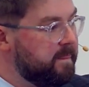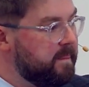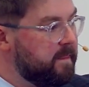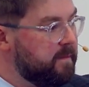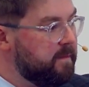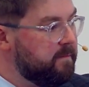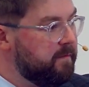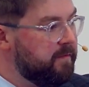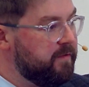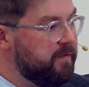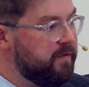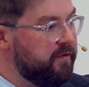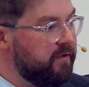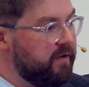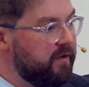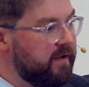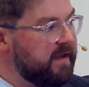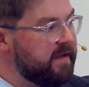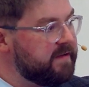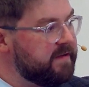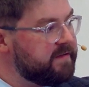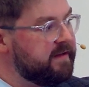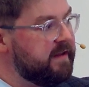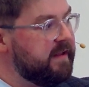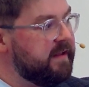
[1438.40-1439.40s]
but they're not
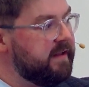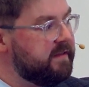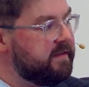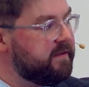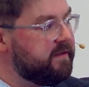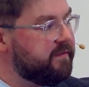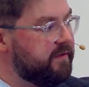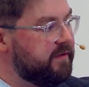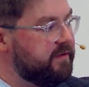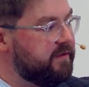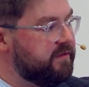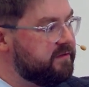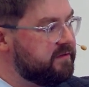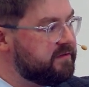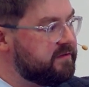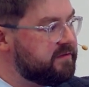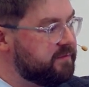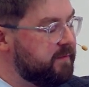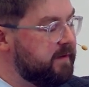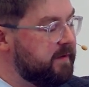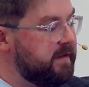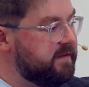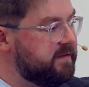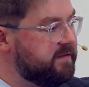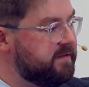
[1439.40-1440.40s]
actually individual
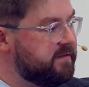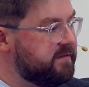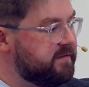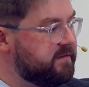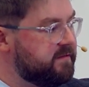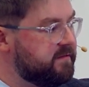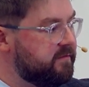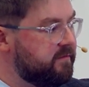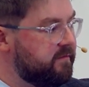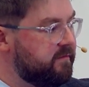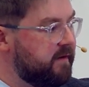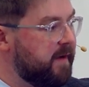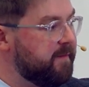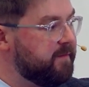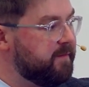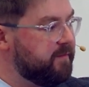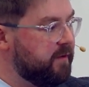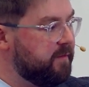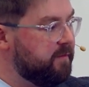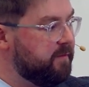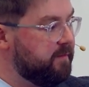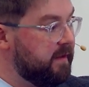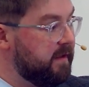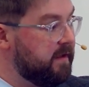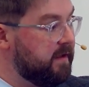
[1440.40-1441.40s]
sweets wrapped
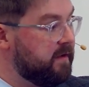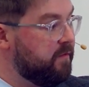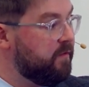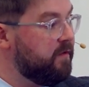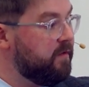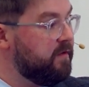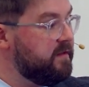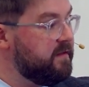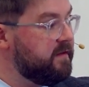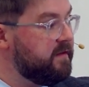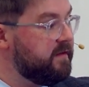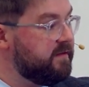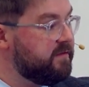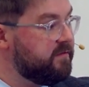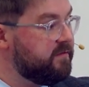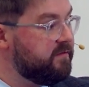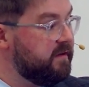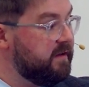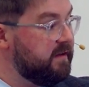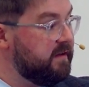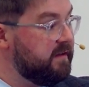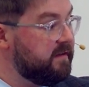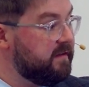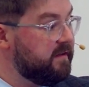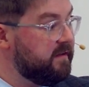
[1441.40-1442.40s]
up like Quality
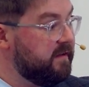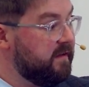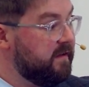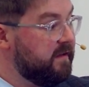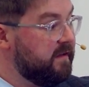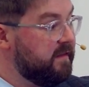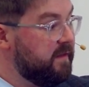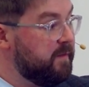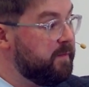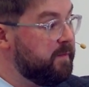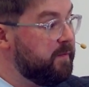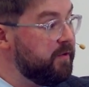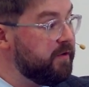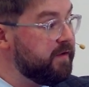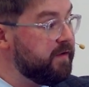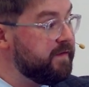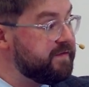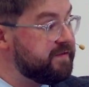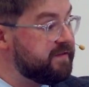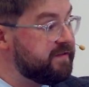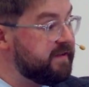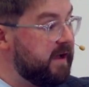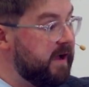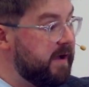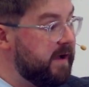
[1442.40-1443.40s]
Street. The book of
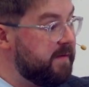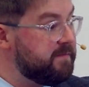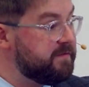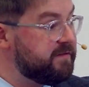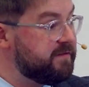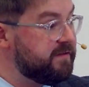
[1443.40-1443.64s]
Psalms